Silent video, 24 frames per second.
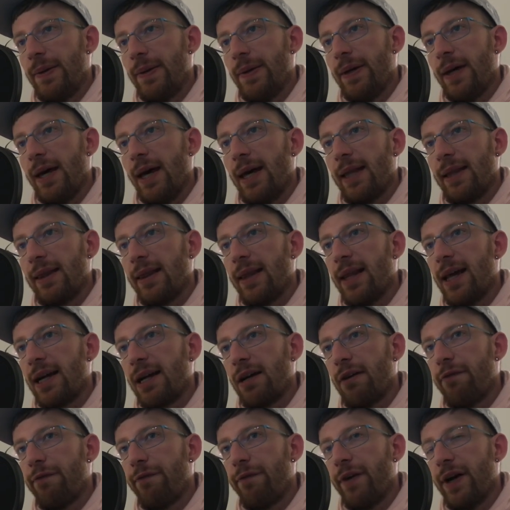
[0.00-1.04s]
and lack
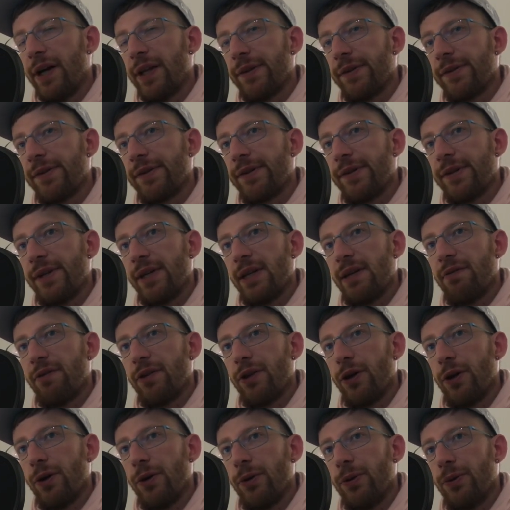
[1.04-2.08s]
of funds.
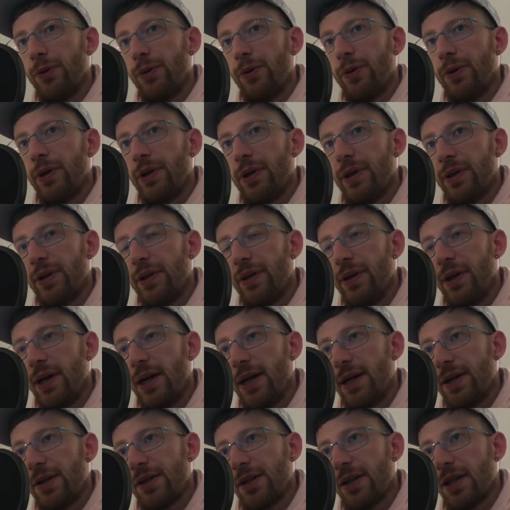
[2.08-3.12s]
Even though
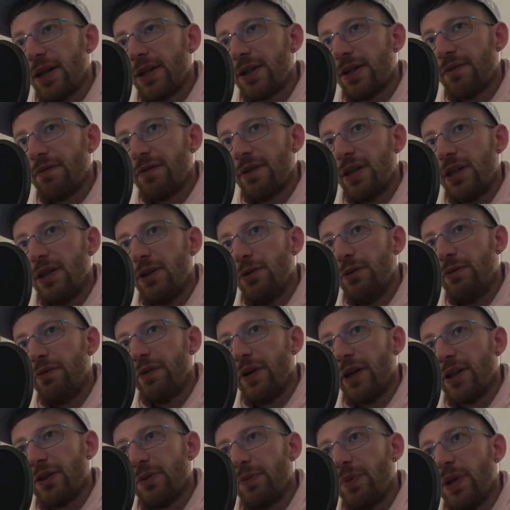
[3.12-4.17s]
there's lots of EU
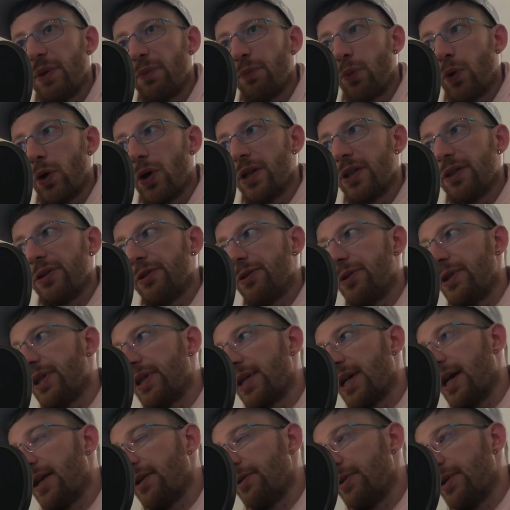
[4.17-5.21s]
funds being poured into this
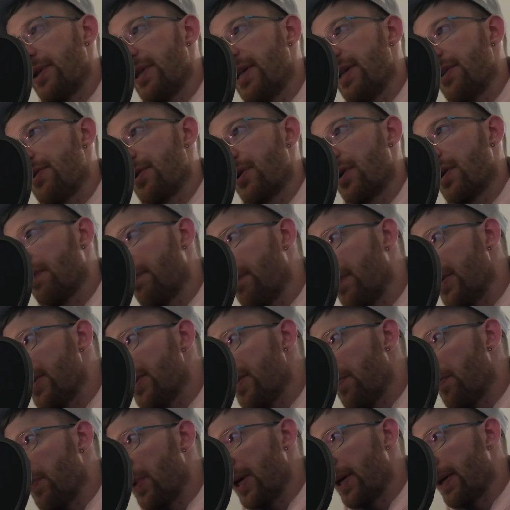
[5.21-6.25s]
country, they sort of
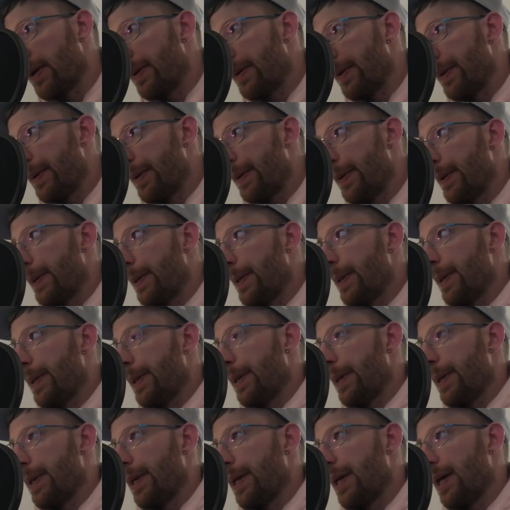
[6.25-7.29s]
disappear.
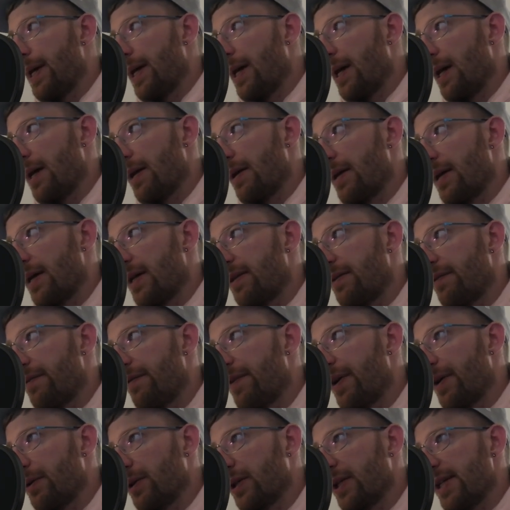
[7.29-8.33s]
At the
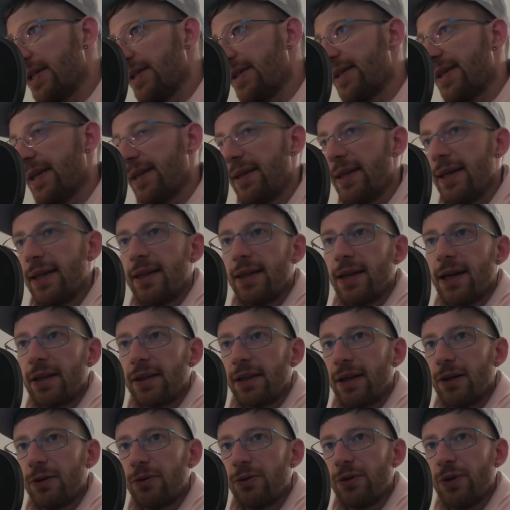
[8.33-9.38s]
very least, it did
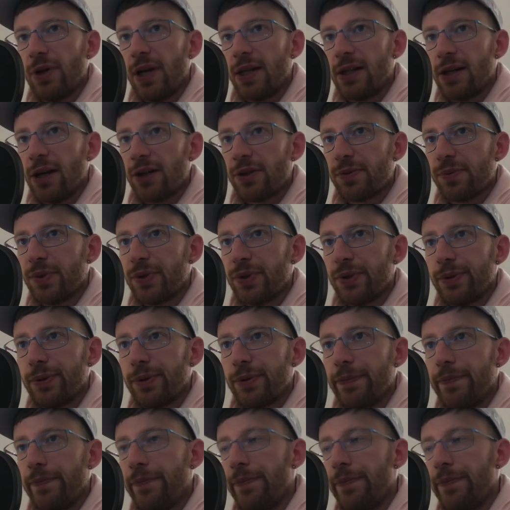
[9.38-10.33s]
not go to that hospital.